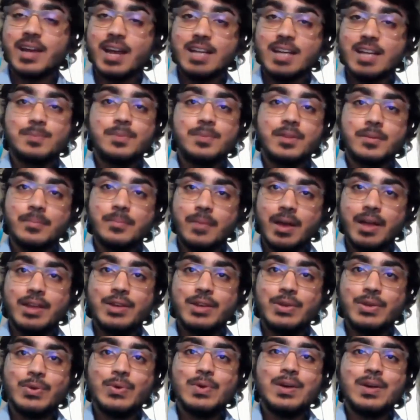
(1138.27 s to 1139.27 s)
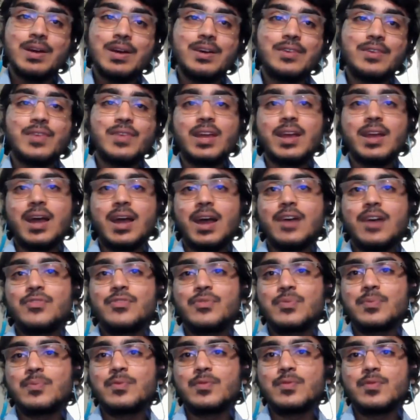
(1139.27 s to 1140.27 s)
so has been mine too. Uh, we have
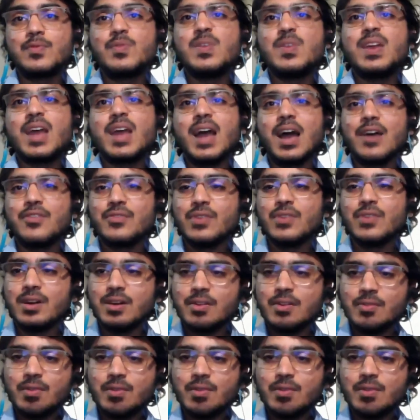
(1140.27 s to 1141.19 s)
we have a